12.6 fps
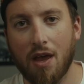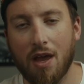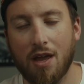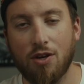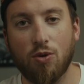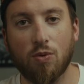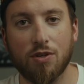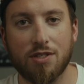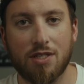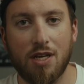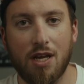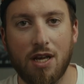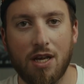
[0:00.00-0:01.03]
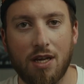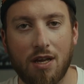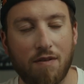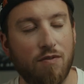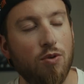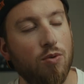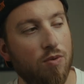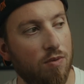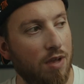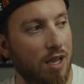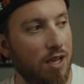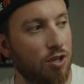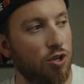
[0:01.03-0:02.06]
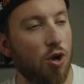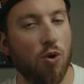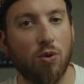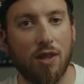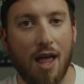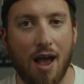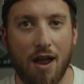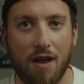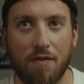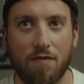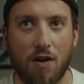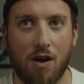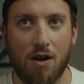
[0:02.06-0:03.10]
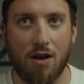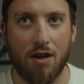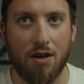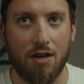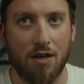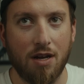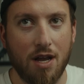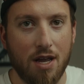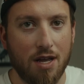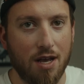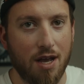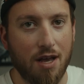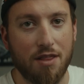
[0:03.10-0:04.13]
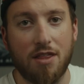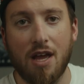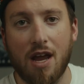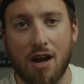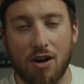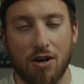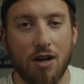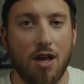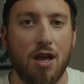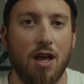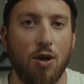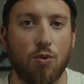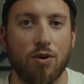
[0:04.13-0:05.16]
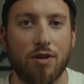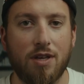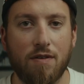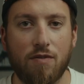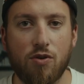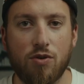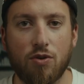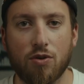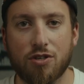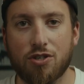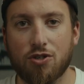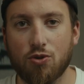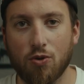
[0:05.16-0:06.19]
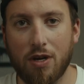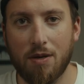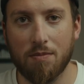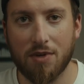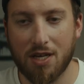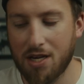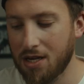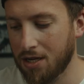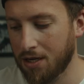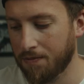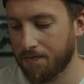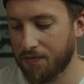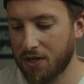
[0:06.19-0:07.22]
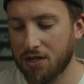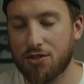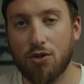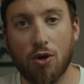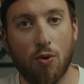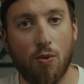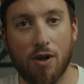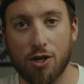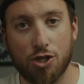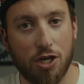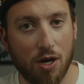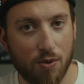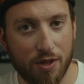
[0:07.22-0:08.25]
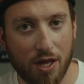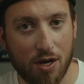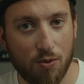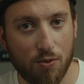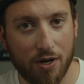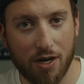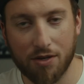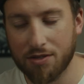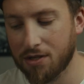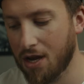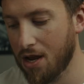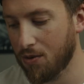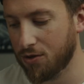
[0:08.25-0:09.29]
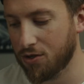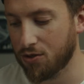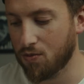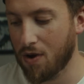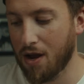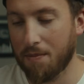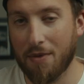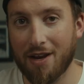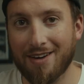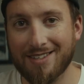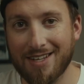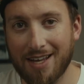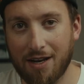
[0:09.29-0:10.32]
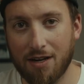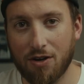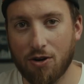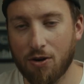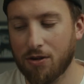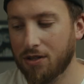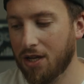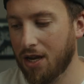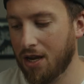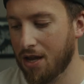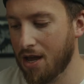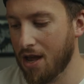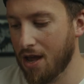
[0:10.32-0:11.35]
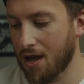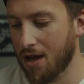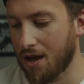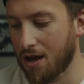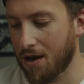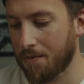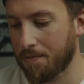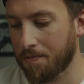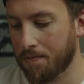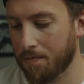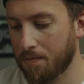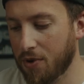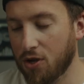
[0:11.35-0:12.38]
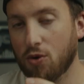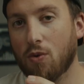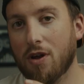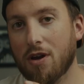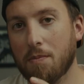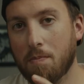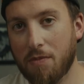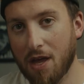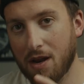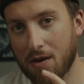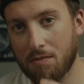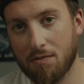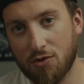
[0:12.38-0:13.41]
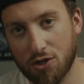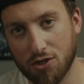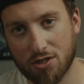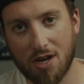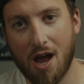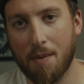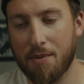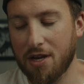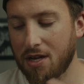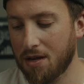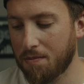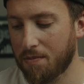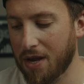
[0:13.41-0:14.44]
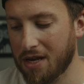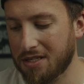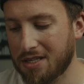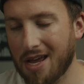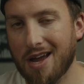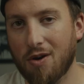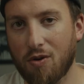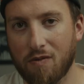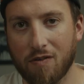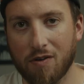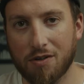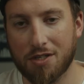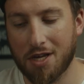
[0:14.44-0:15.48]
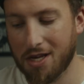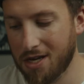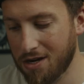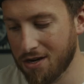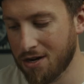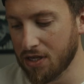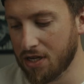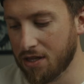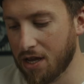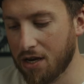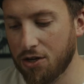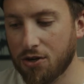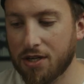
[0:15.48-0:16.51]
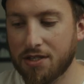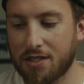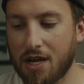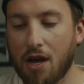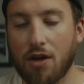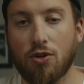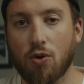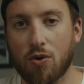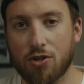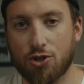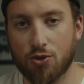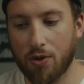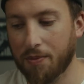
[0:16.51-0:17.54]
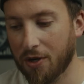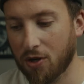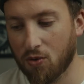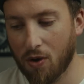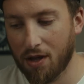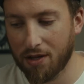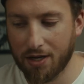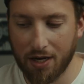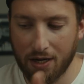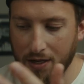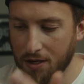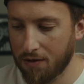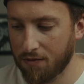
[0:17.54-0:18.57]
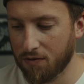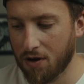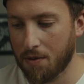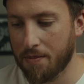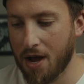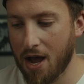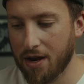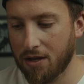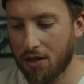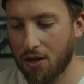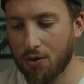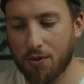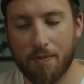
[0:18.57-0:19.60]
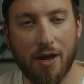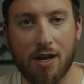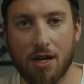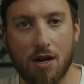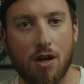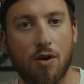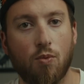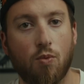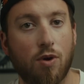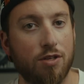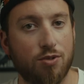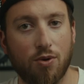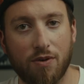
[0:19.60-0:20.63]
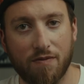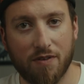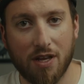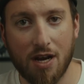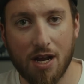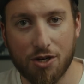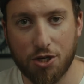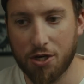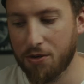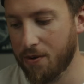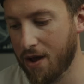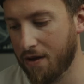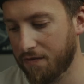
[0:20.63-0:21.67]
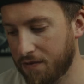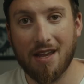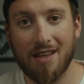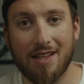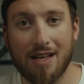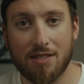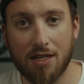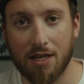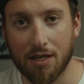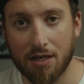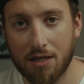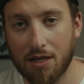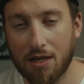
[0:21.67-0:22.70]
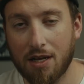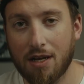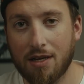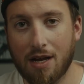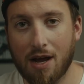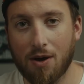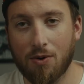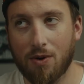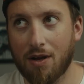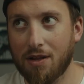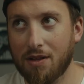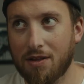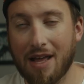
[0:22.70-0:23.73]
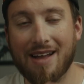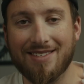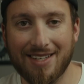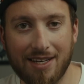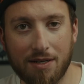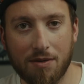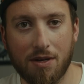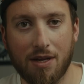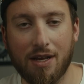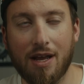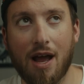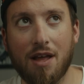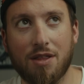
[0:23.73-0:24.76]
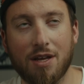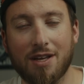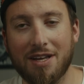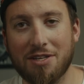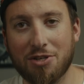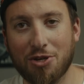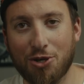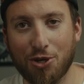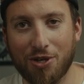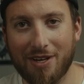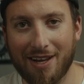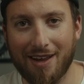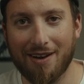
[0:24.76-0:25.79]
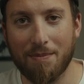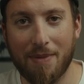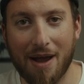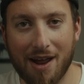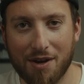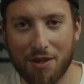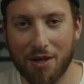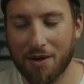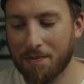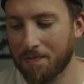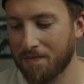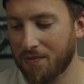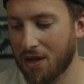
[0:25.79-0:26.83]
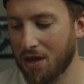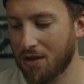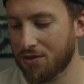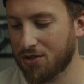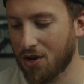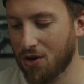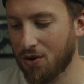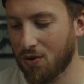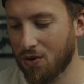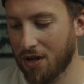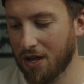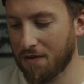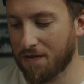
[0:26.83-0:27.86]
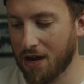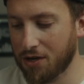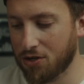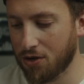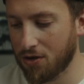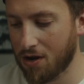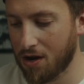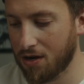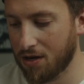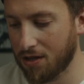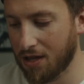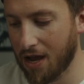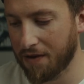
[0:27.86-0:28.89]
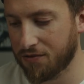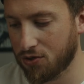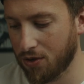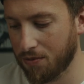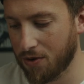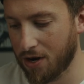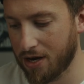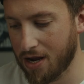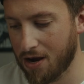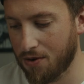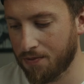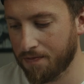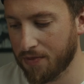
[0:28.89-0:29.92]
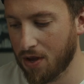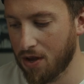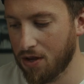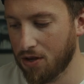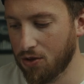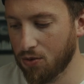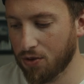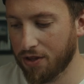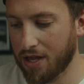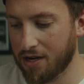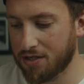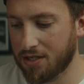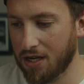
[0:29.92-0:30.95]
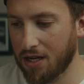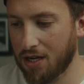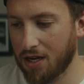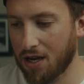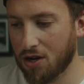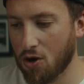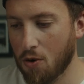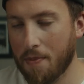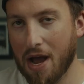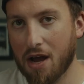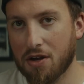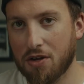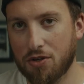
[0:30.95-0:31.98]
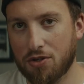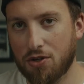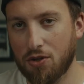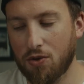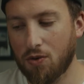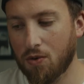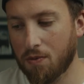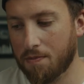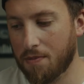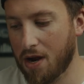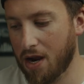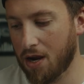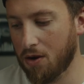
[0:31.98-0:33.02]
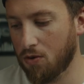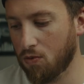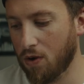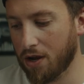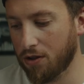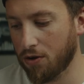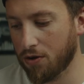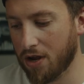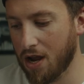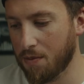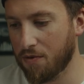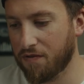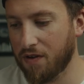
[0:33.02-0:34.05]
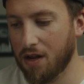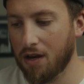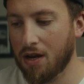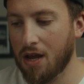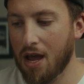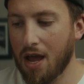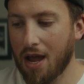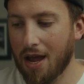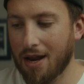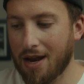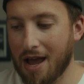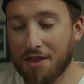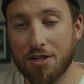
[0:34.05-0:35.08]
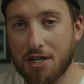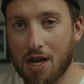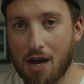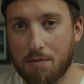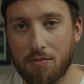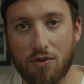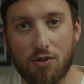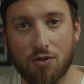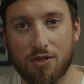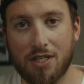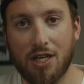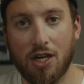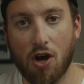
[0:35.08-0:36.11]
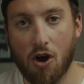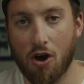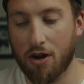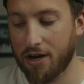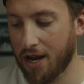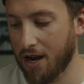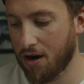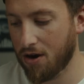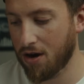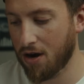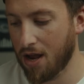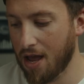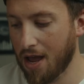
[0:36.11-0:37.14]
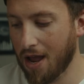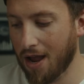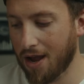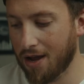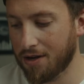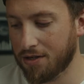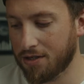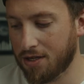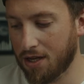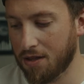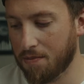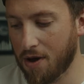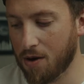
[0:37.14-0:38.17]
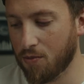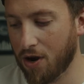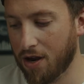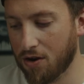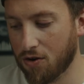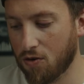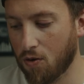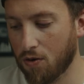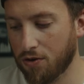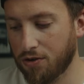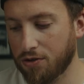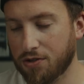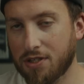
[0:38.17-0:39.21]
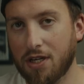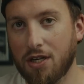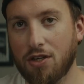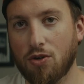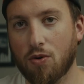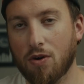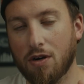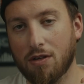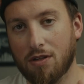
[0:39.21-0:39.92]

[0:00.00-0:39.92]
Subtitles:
And you will see if you hit go live on there, it will give you your stream key. This you don't want to share with anyone else, which is why mine is hidden currently. But you'll want to then just copy and paste that over to here. And then you can set your streaming quality from high to low, depending on what sort of connection you have. And that's it. Now, that's it, I think, is a good and a bad thing. So if I turn on live stream right now, you will then see it go back to my regular camera feed. And at the top, you'll see on air, and in the bottom right-hand corner, you'll see your